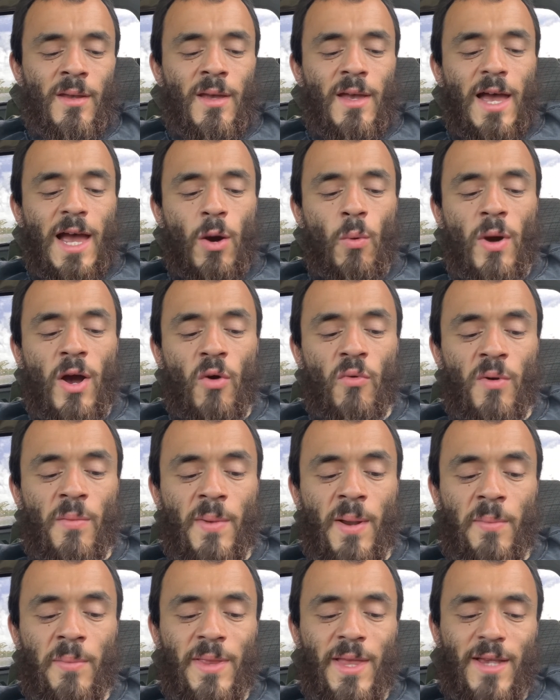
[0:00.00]
I well
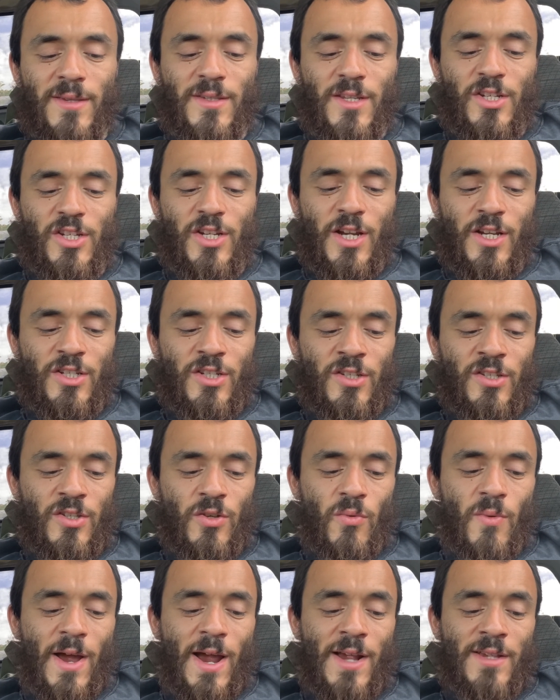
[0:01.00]
remember that suggestions
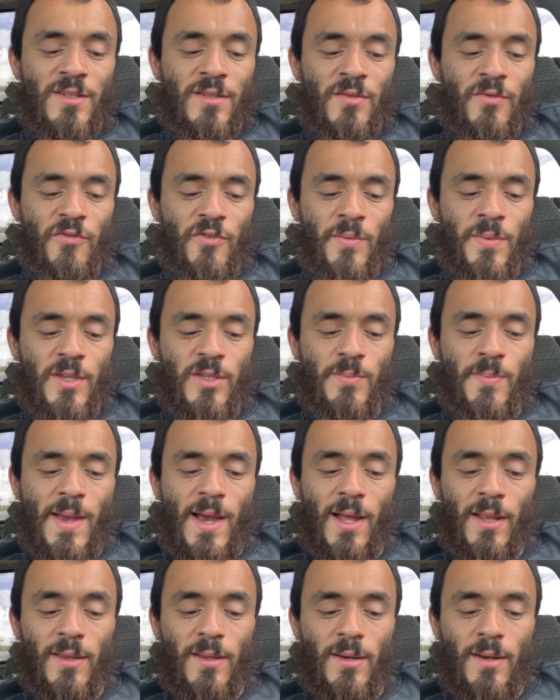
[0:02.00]
arising from this
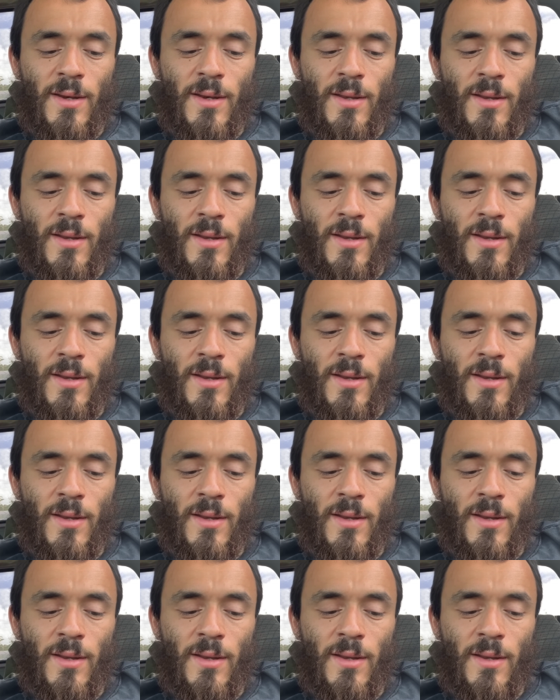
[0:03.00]
ballad